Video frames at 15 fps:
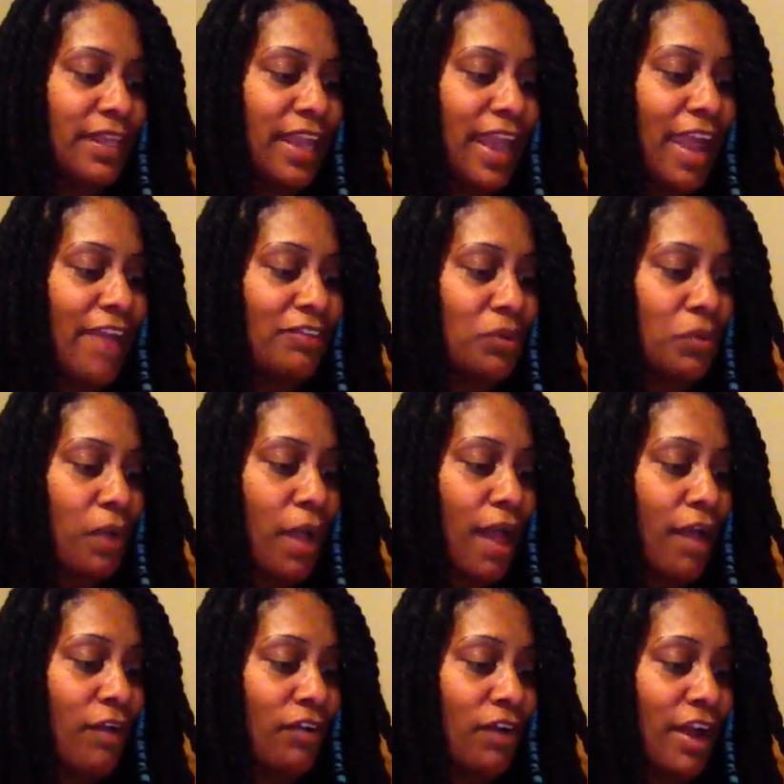"After a
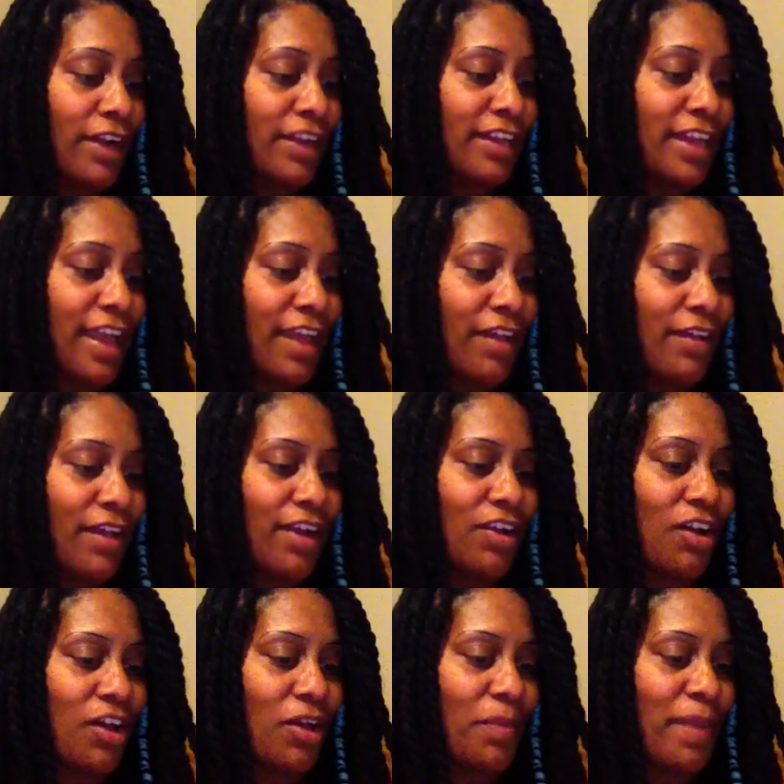while, crocodile," I
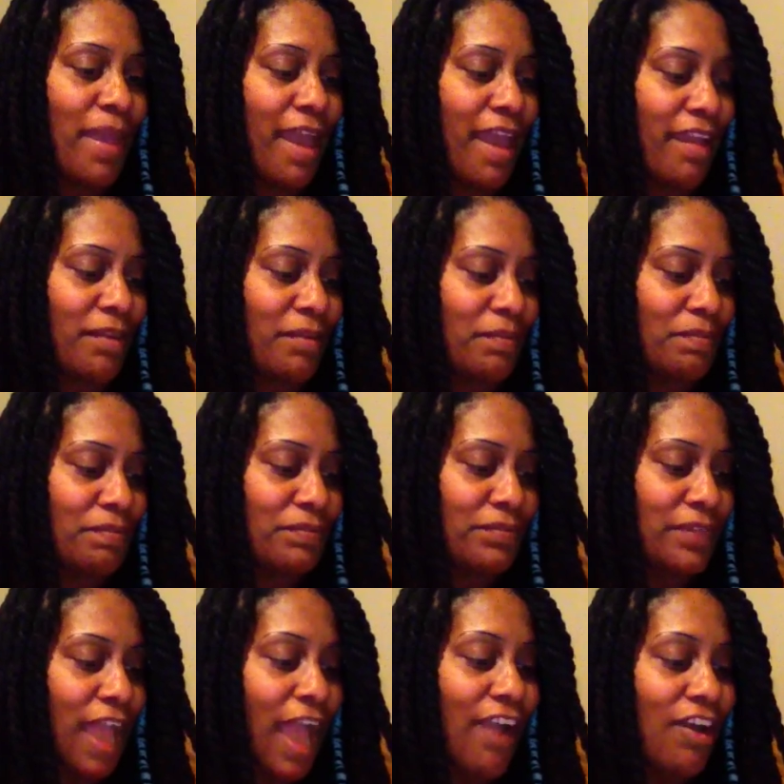called back.
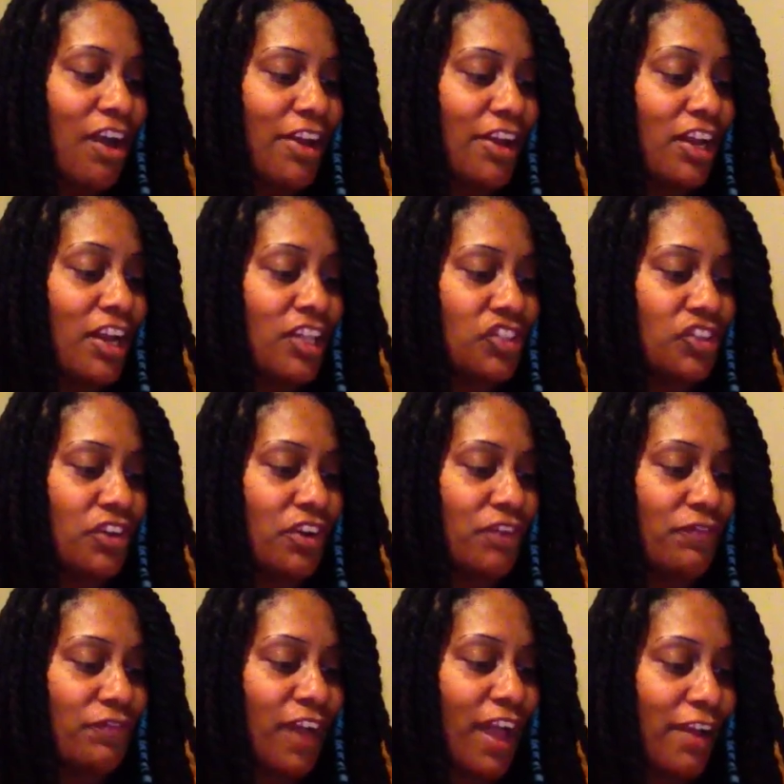"I caught 100
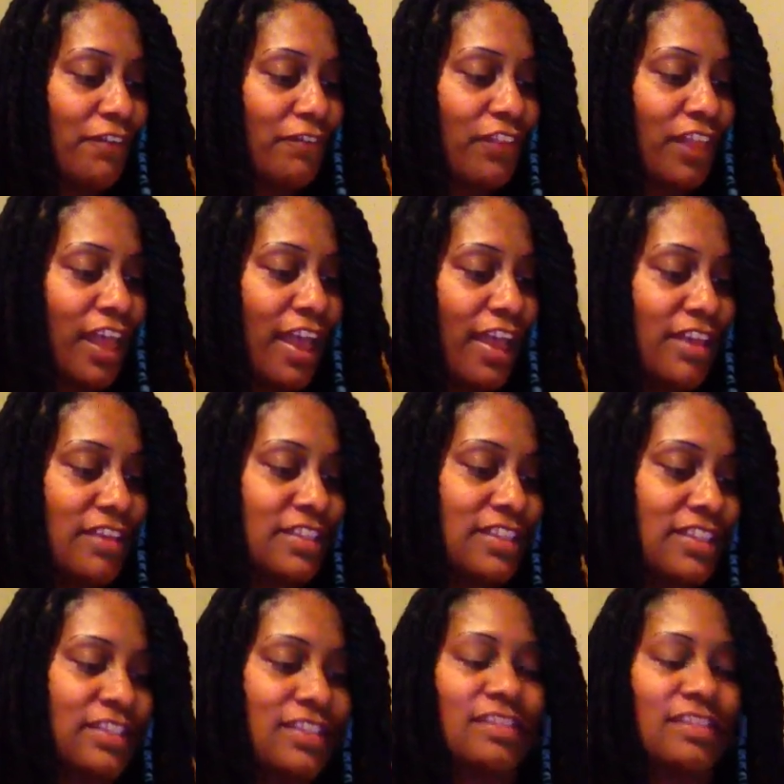of fireflies."